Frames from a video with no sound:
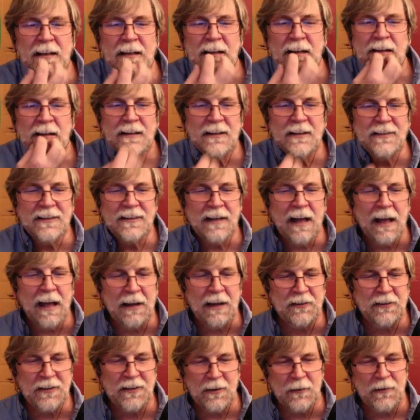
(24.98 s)
This
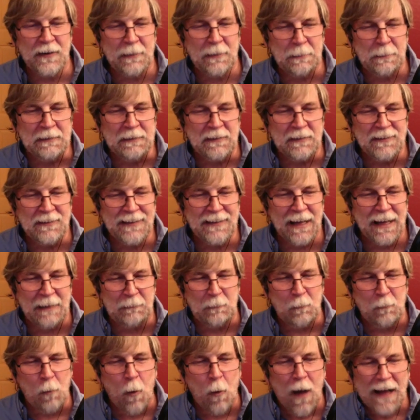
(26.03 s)
guy shows up and he's got
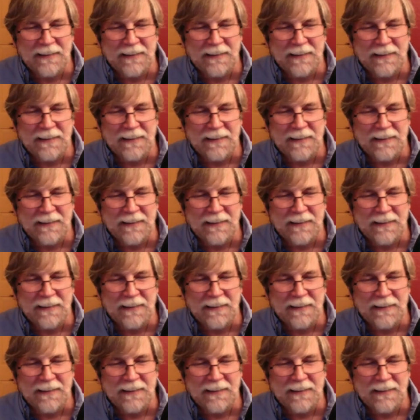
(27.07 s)
white